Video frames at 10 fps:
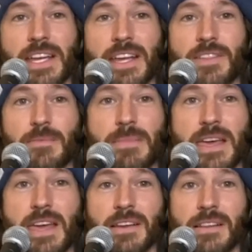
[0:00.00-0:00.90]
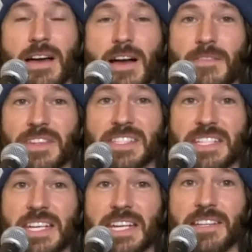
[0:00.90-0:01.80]
in the middle of the
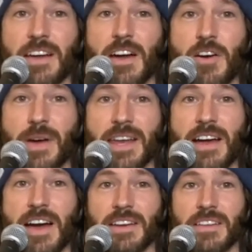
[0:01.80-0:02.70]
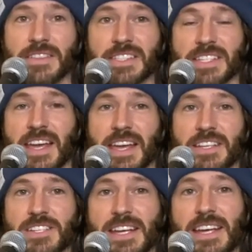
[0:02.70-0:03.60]
scene going on the
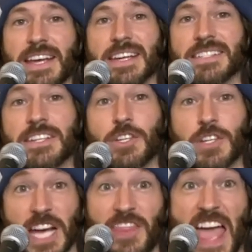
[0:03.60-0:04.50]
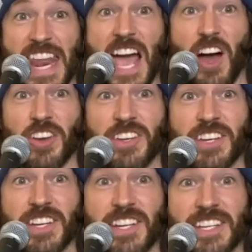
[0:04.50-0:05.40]
stage. I said, dude, cut that out.
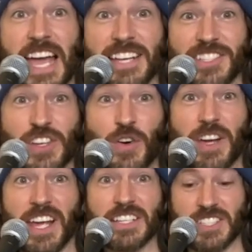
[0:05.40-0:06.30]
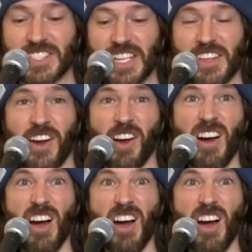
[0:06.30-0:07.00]
Yeah, it's annoying, just sitting there.